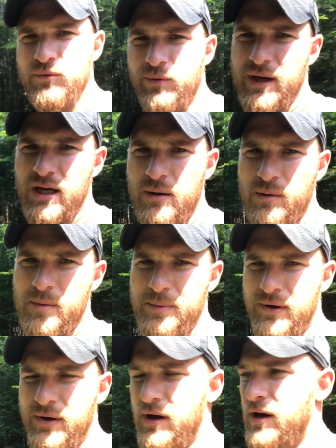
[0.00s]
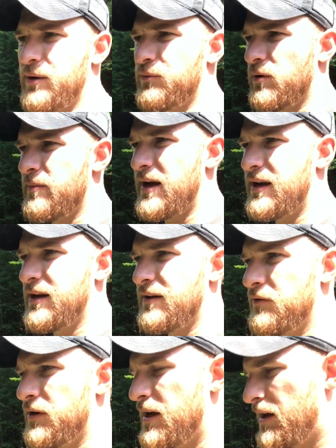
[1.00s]
when we come up here to hunt, we're baiting
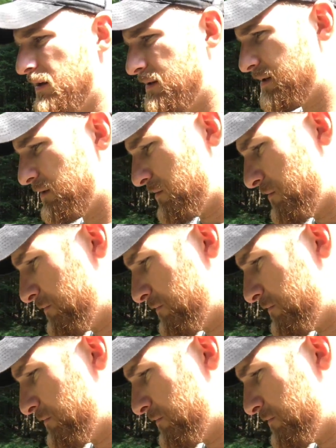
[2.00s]
every day. So,